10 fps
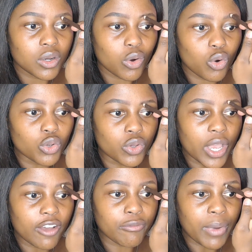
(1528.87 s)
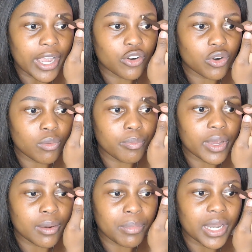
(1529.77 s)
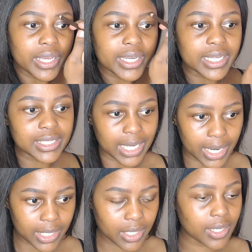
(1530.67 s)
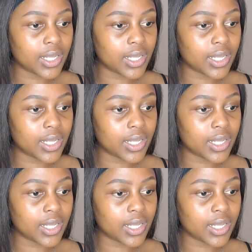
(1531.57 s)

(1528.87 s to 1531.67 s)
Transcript: or you have microblading done,